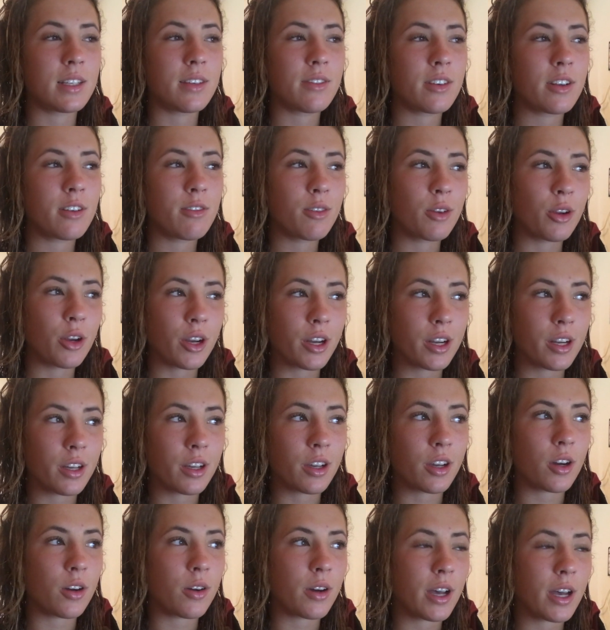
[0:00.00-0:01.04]
Even if we were gonna
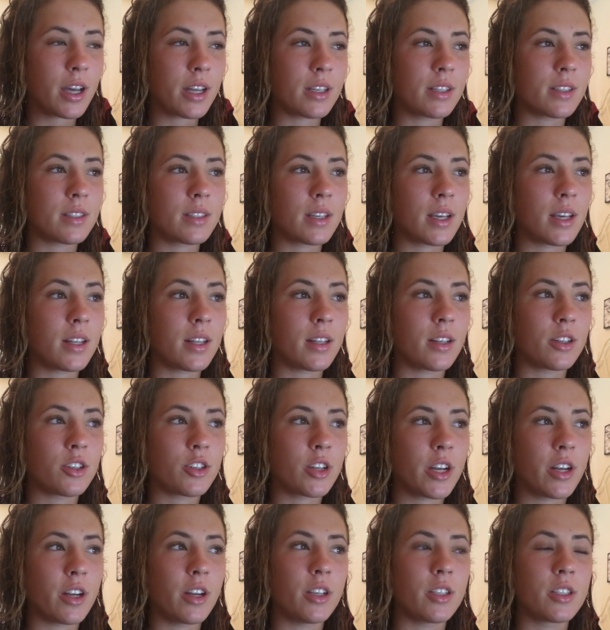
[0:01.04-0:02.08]
go ahead and say that the
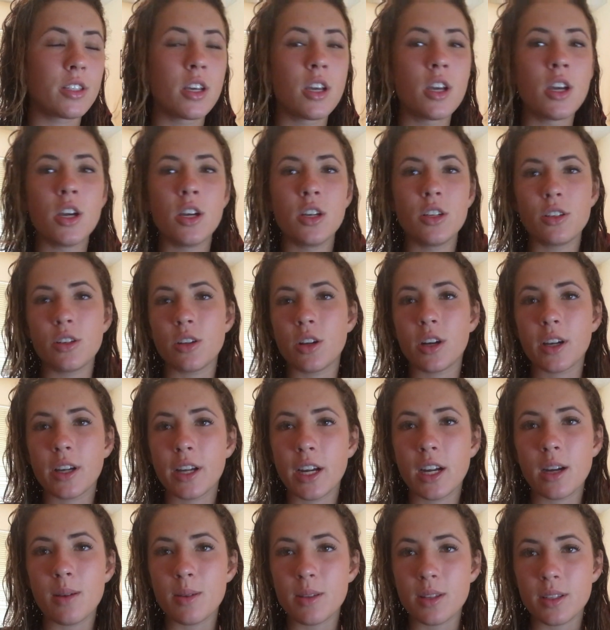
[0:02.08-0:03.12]
trainers do not
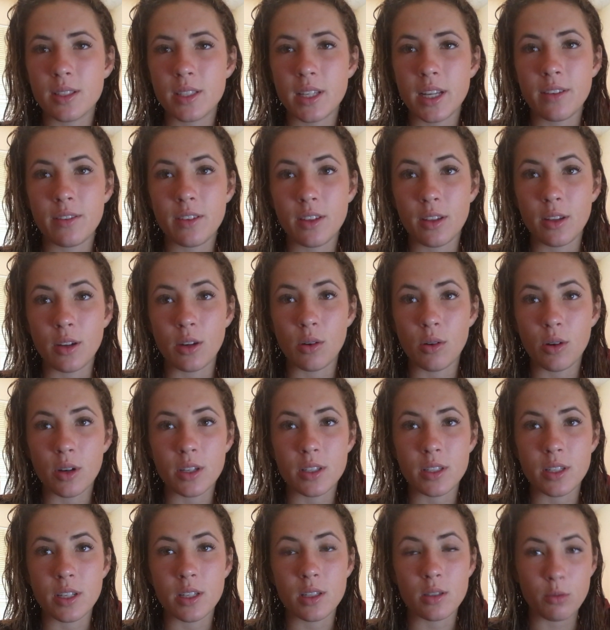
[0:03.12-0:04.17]
care about the safety of their
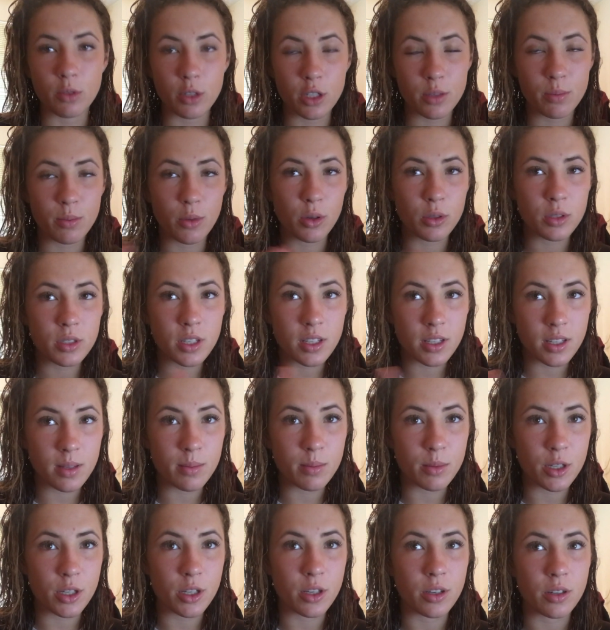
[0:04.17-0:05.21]
horses, which most of
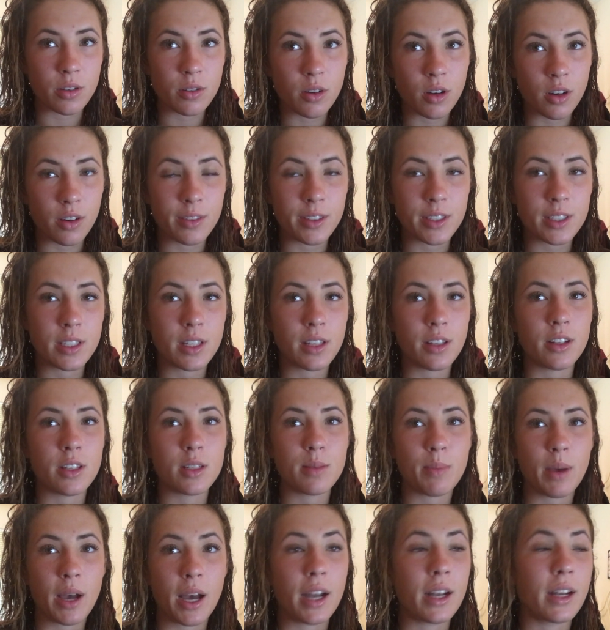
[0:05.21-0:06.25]
them do, obviously
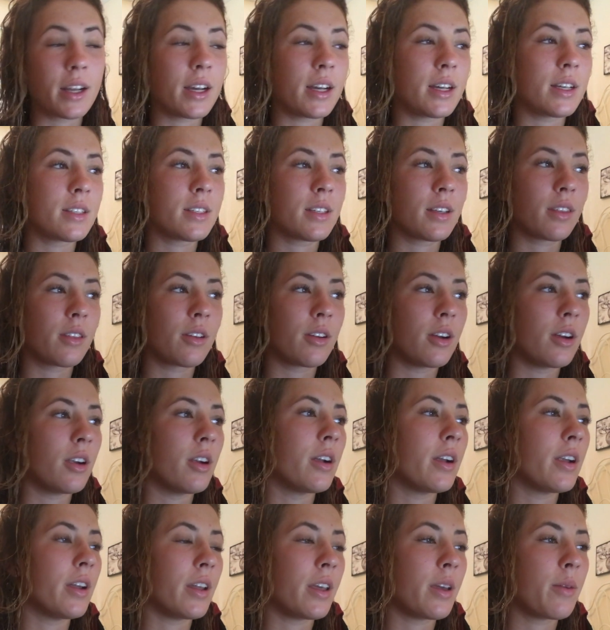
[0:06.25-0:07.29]
there's bad guys like there
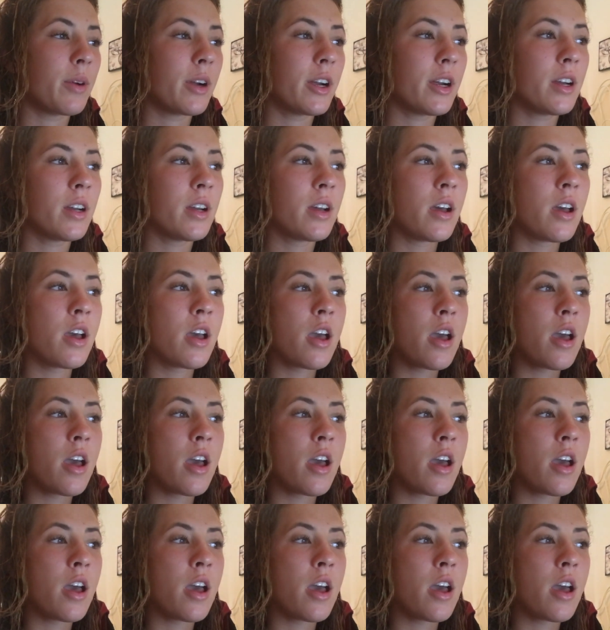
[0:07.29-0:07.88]
are anywhere.